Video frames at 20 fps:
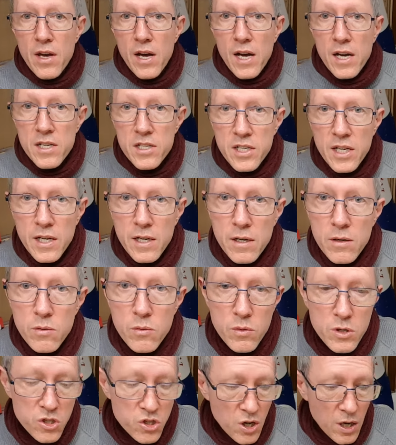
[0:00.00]
idea,
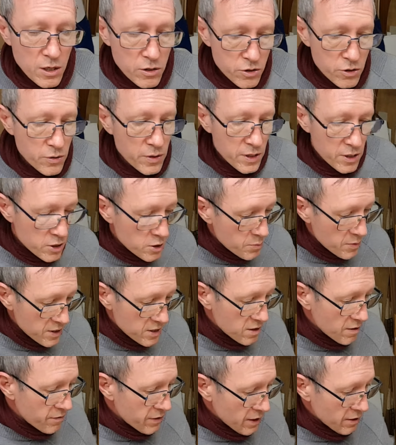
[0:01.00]
which I'll do in a
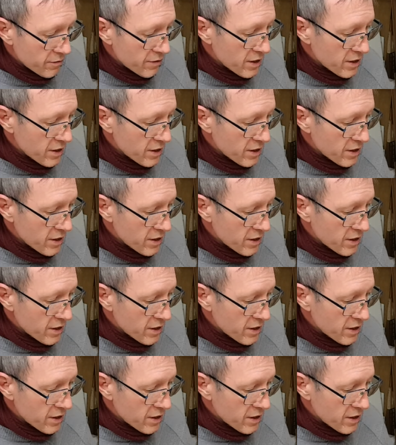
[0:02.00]
specific